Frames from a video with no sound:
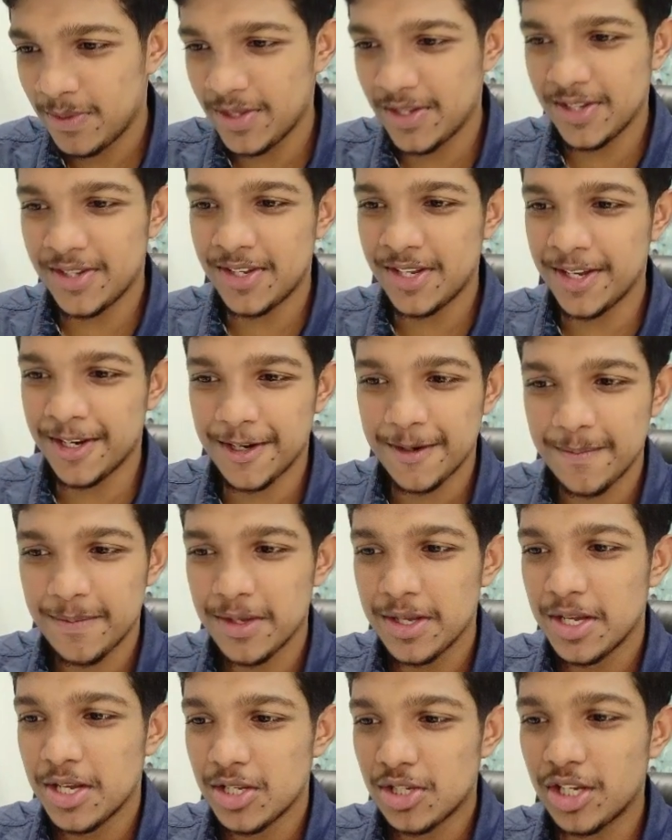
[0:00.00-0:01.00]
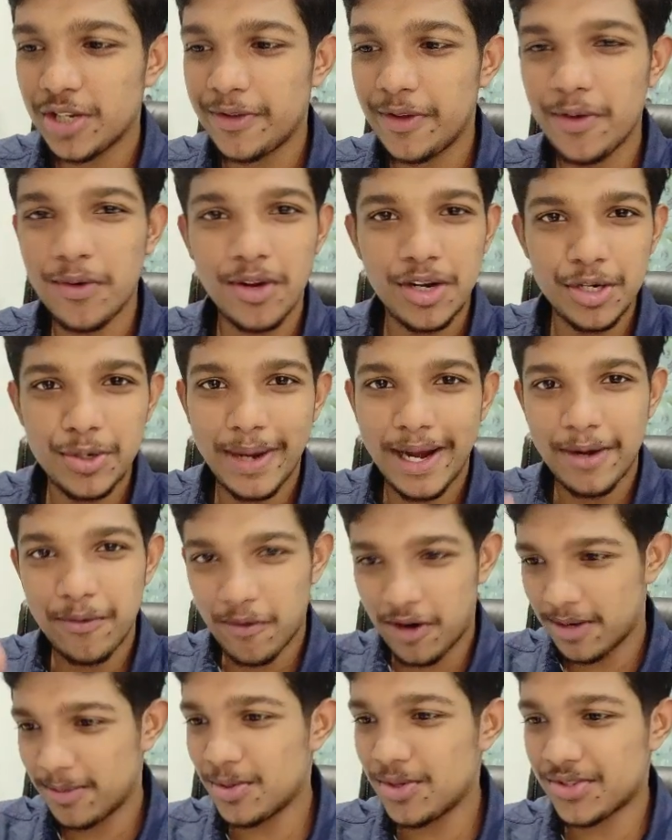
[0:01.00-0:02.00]
this is here. So if you want to
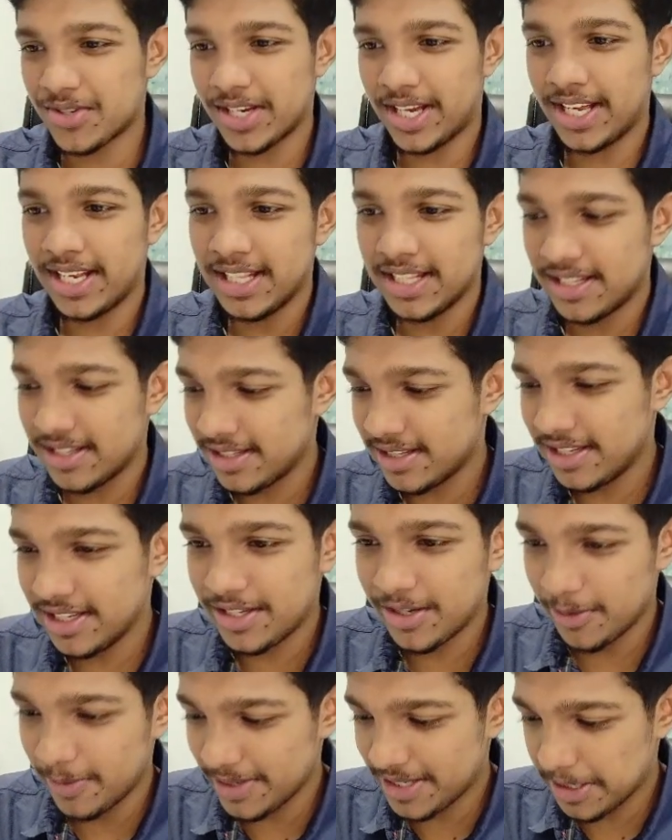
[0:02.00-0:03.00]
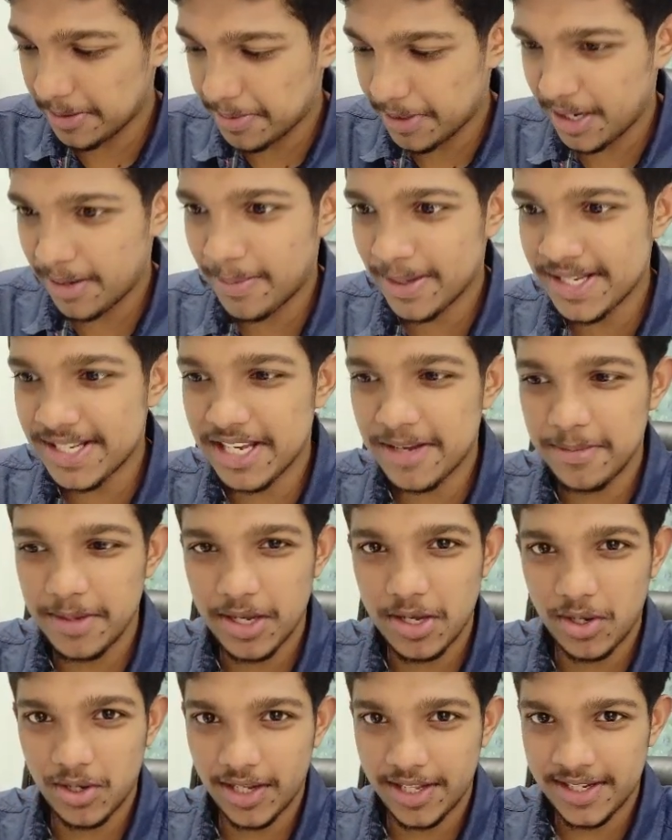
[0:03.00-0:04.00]
add one more style, it will be separated by
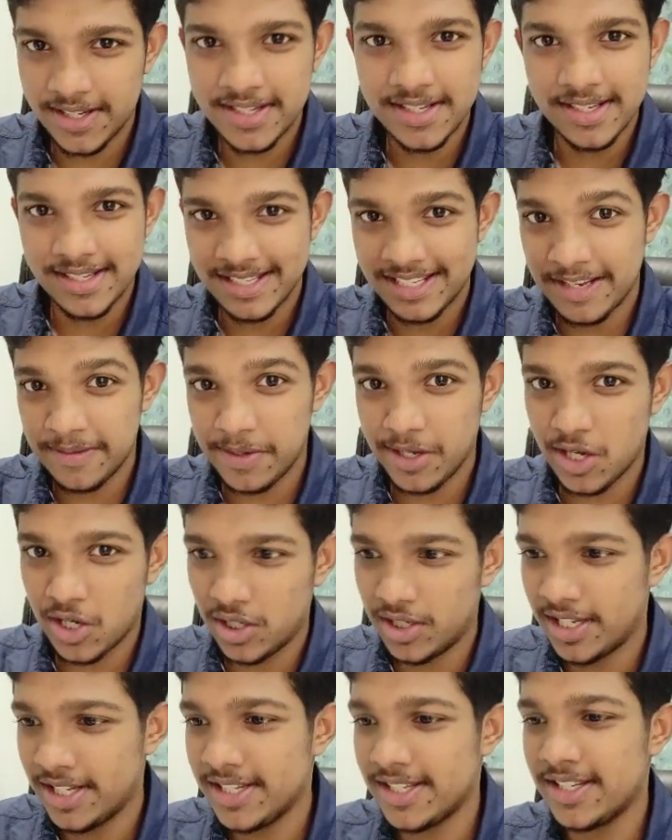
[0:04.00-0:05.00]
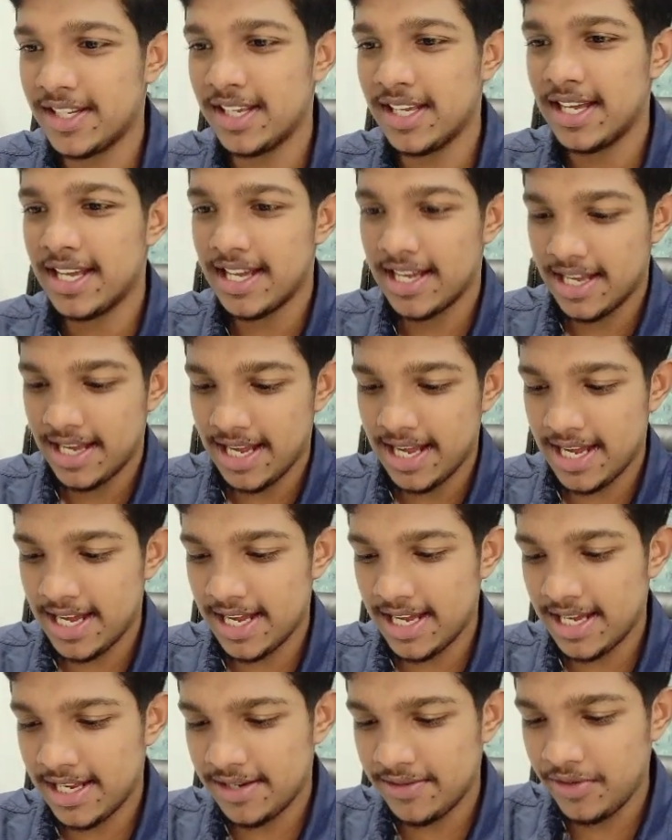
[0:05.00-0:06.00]
semicolons,
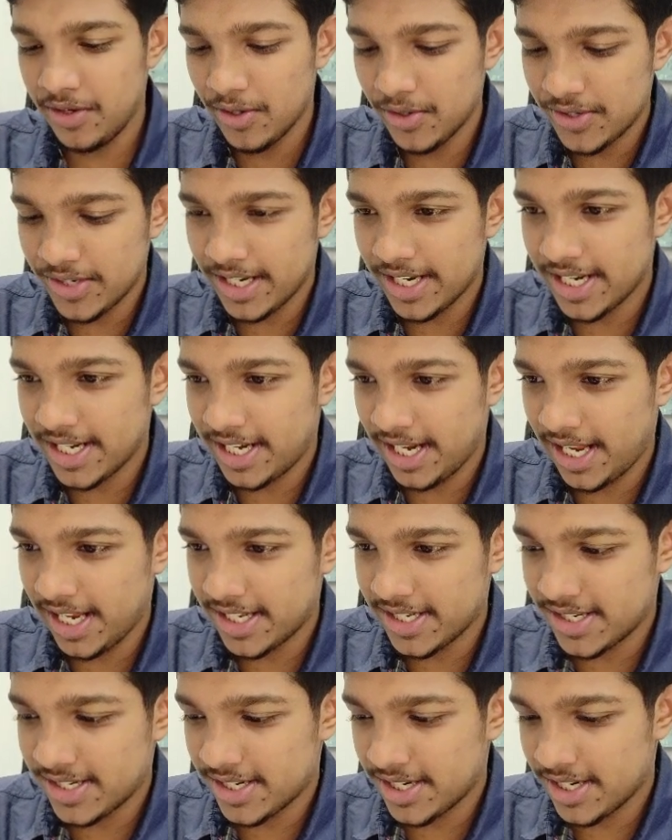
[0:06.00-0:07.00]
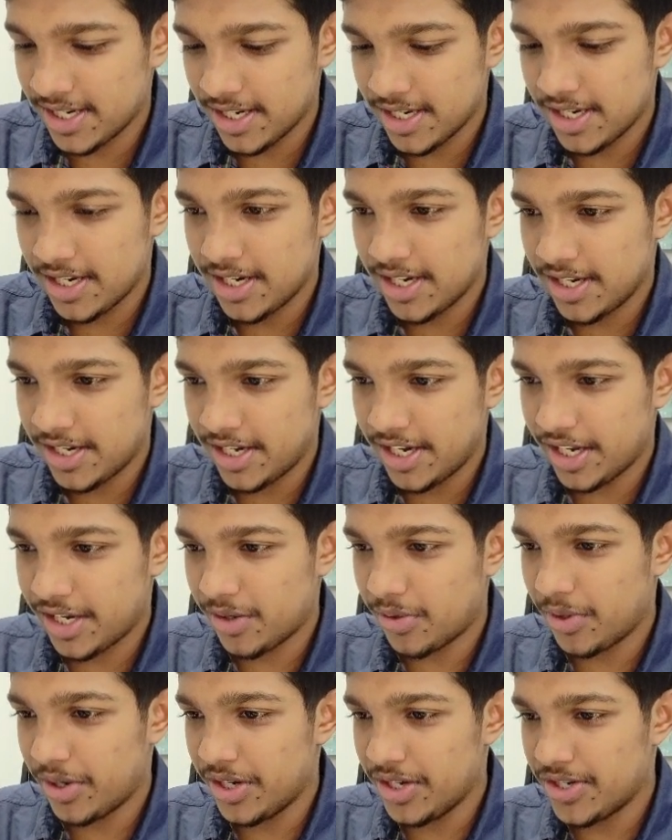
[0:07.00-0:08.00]
and we would say text
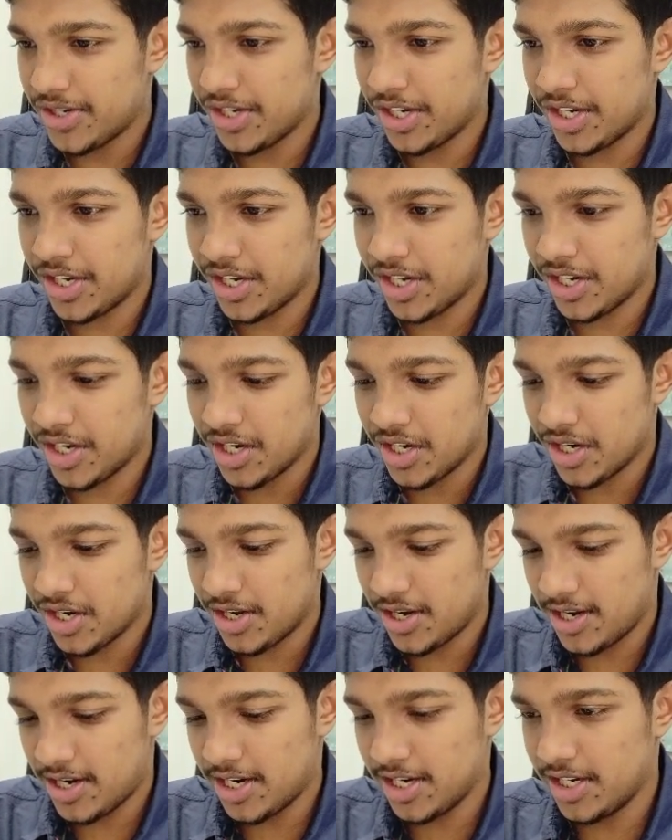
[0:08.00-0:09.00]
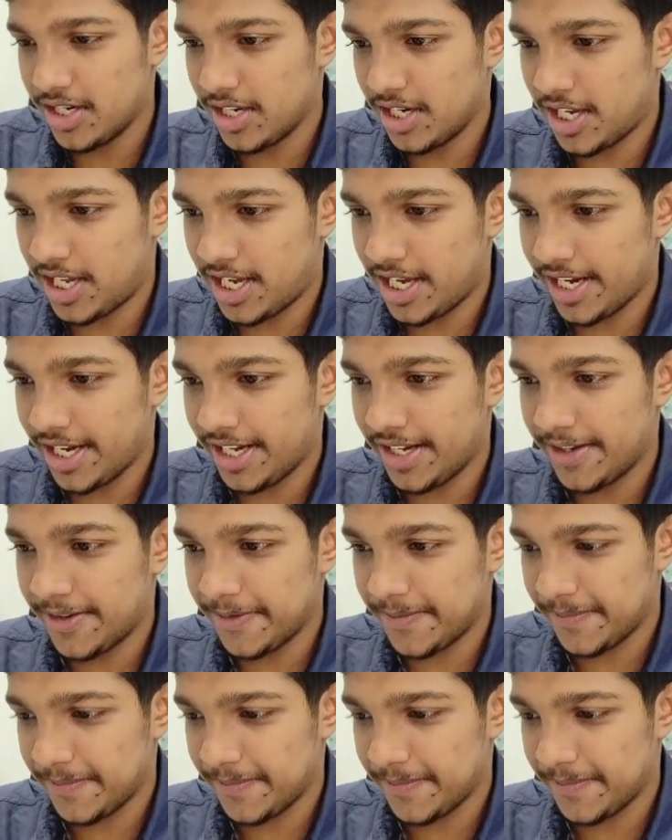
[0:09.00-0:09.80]
decoration underline.